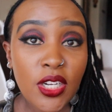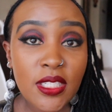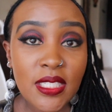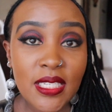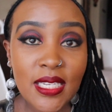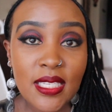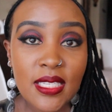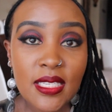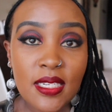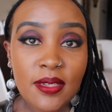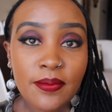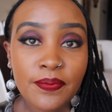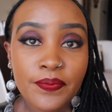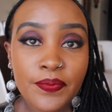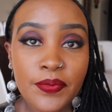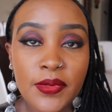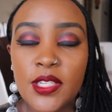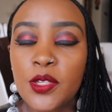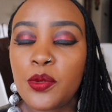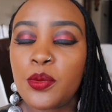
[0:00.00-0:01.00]
contest.
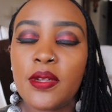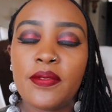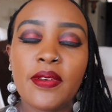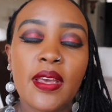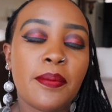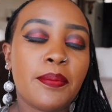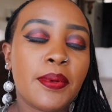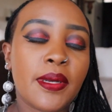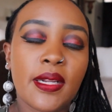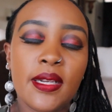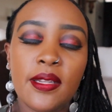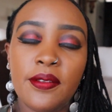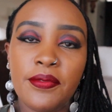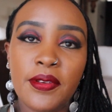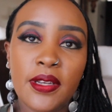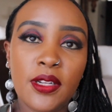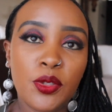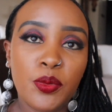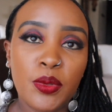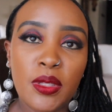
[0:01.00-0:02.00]
This would have epically
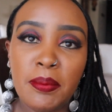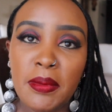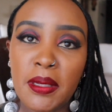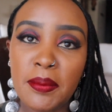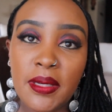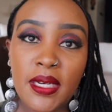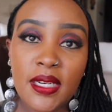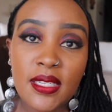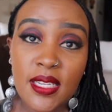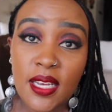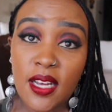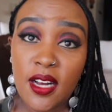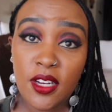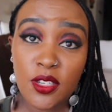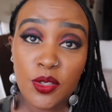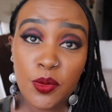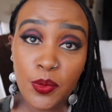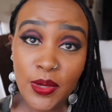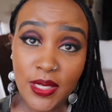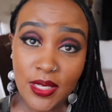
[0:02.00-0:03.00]
failed with me because I
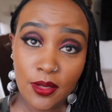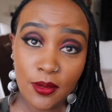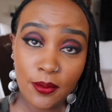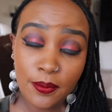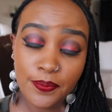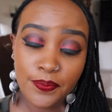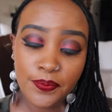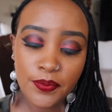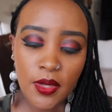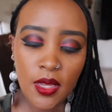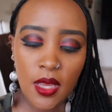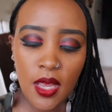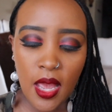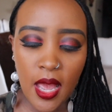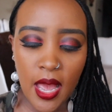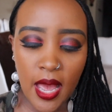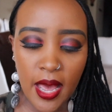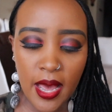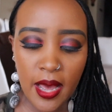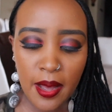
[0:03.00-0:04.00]
can't whistle.
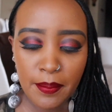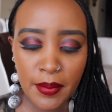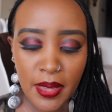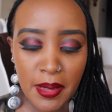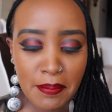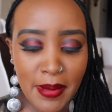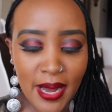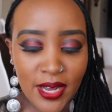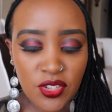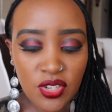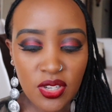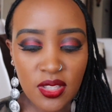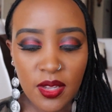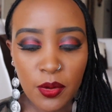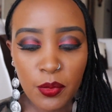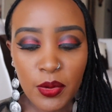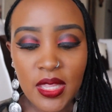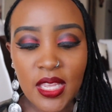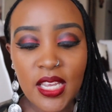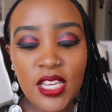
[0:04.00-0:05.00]
Imagine
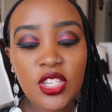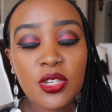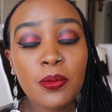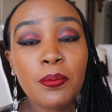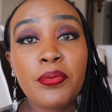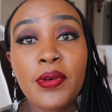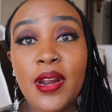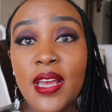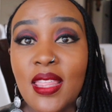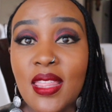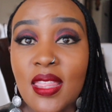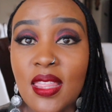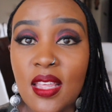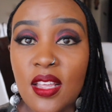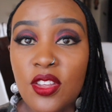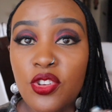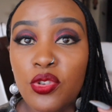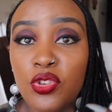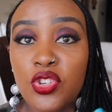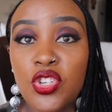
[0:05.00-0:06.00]
that with each
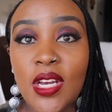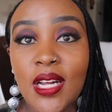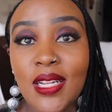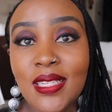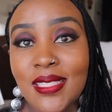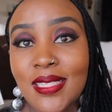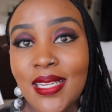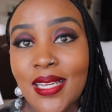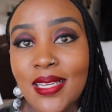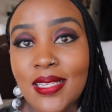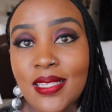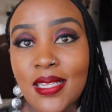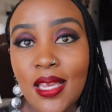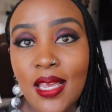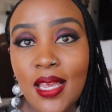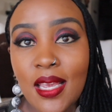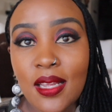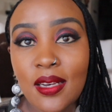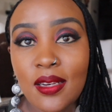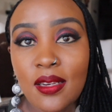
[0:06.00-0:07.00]
breath your child takes
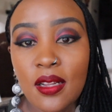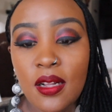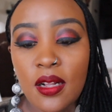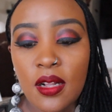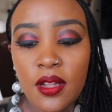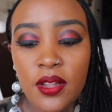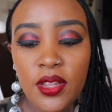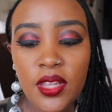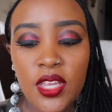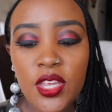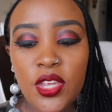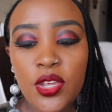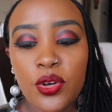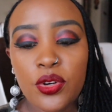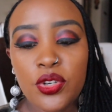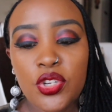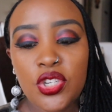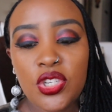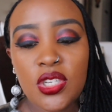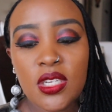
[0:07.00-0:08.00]
in, he
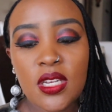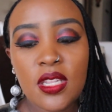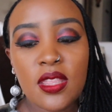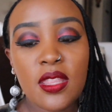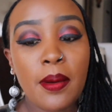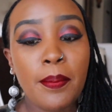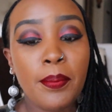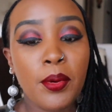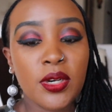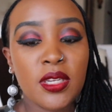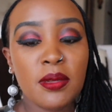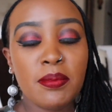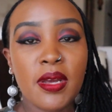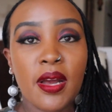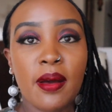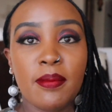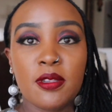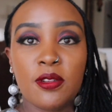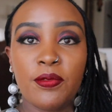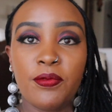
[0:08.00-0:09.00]
or she, their body
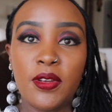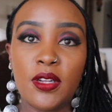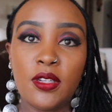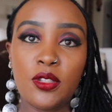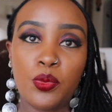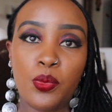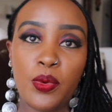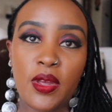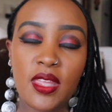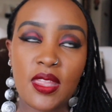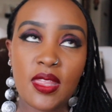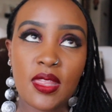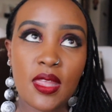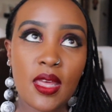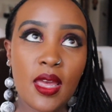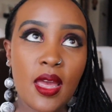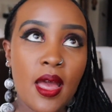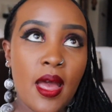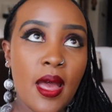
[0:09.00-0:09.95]
becomes filled with